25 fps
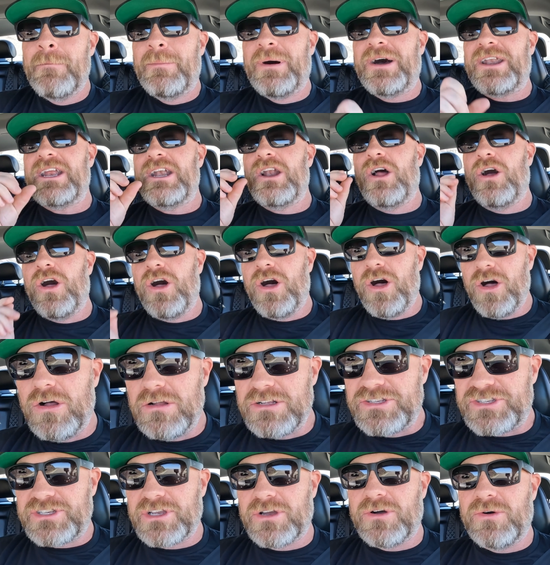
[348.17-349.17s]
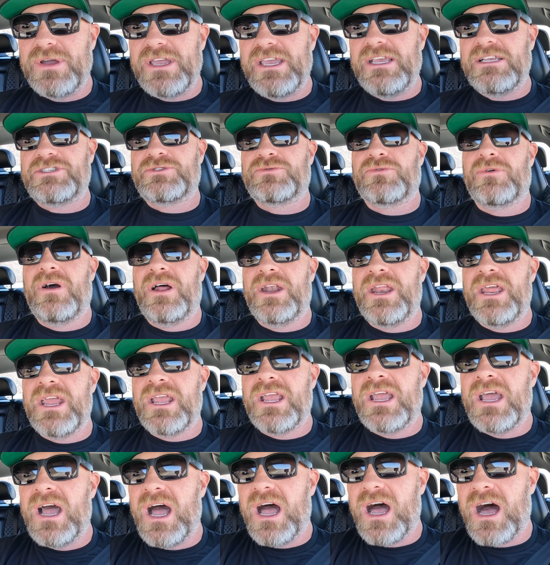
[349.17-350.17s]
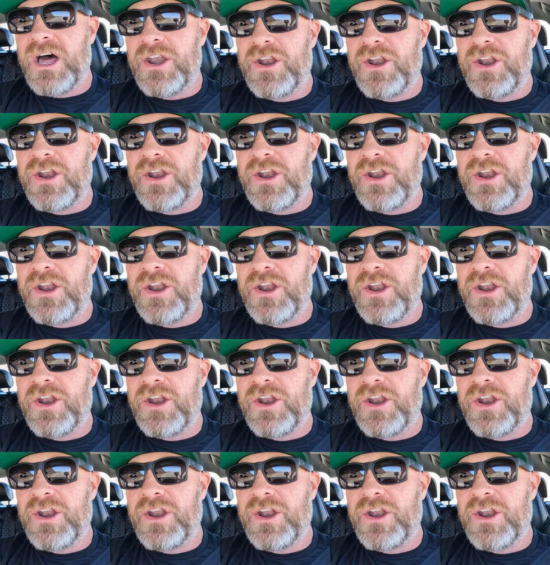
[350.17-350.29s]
But it also is running